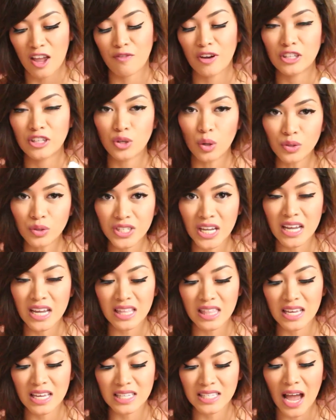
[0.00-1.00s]
If I don't
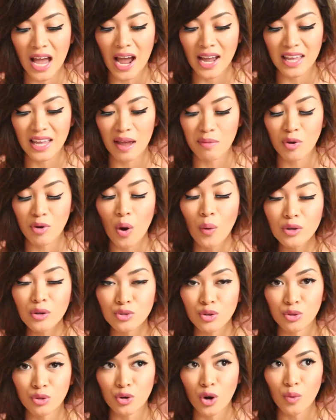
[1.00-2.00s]
take this, I am going
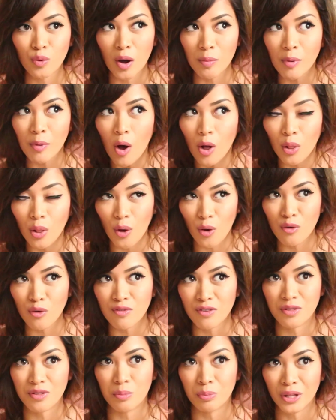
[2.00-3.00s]
to throw up all
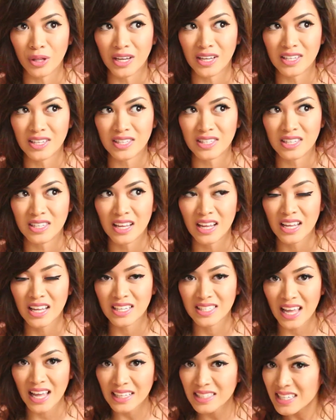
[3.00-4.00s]
over the place.
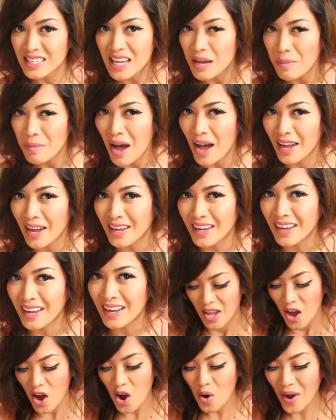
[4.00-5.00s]
Is that T M I?
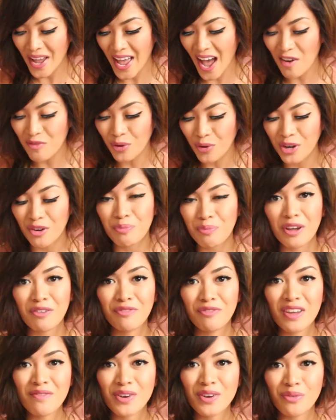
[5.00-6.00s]
Oh, I have one of my
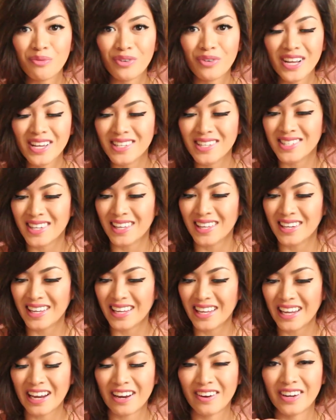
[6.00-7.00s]
favorite rings in
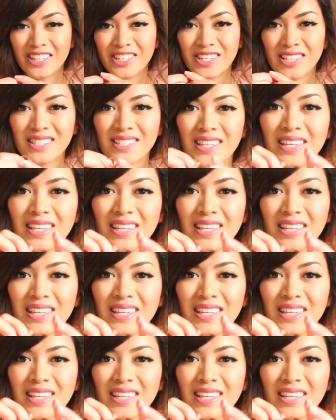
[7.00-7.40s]
here. It just